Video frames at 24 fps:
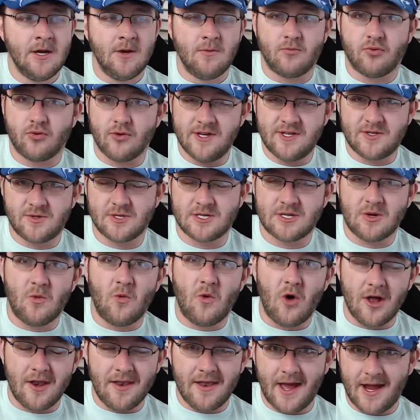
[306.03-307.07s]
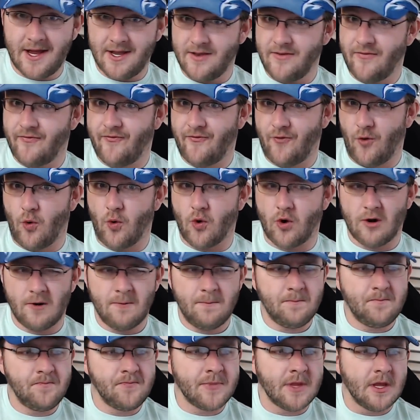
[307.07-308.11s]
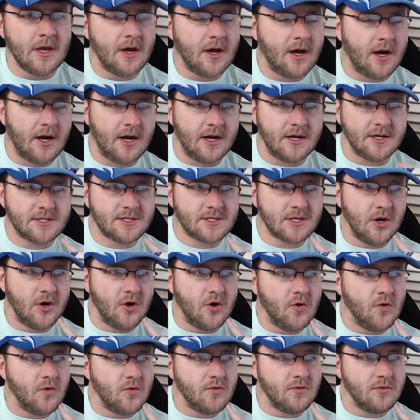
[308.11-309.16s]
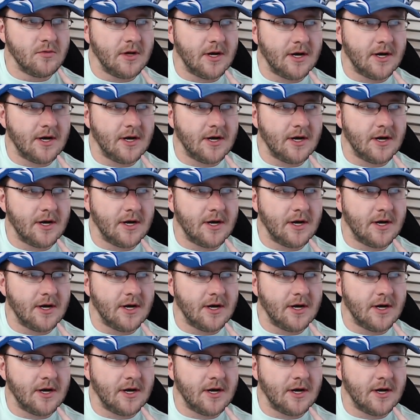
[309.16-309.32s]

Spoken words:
Preece was at 194. So